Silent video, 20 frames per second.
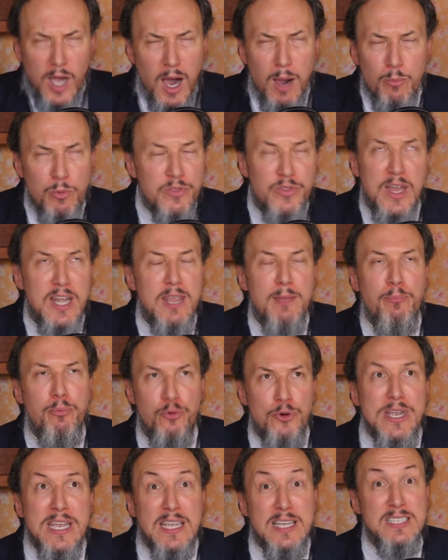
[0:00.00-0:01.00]
come with any
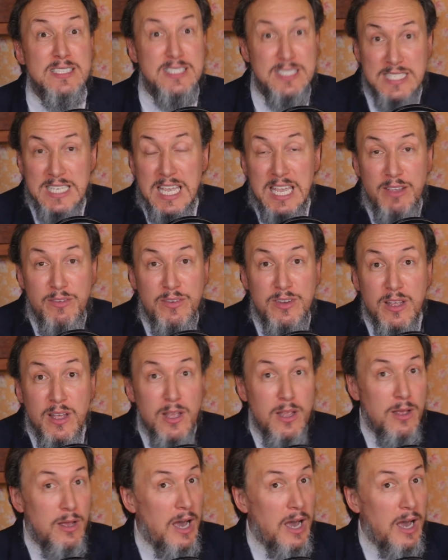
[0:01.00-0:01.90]
preconceived